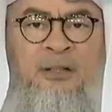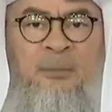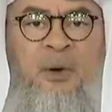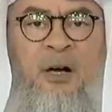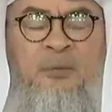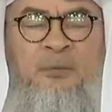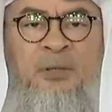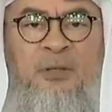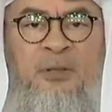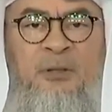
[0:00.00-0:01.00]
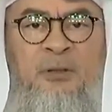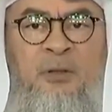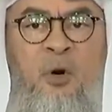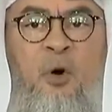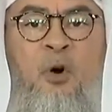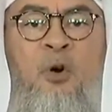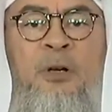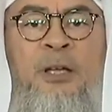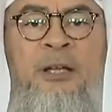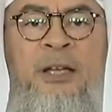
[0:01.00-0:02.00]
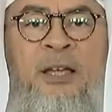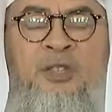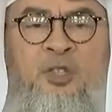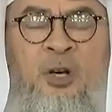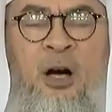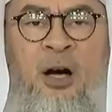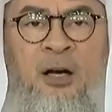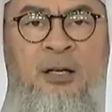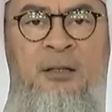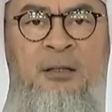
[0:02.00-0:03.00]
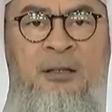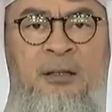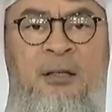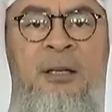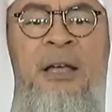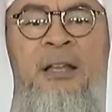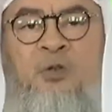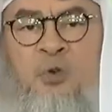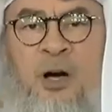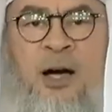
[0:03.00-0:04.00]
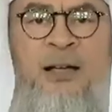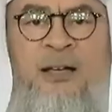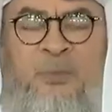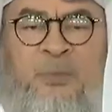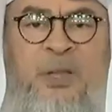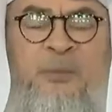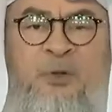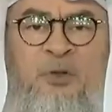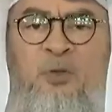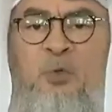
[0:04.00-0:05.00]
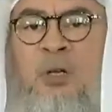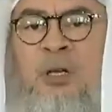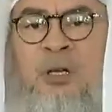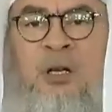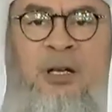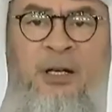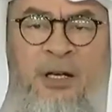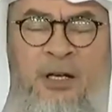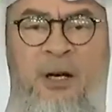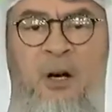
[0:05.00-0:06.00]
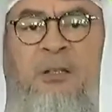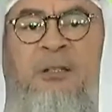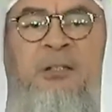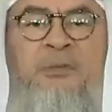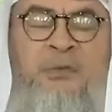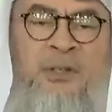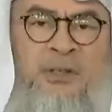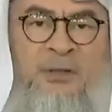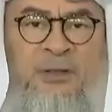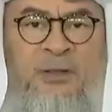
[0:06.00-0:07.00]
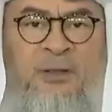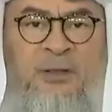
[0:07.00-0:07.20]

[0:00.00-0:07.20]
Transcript: department or in H R, and you hire people to work on different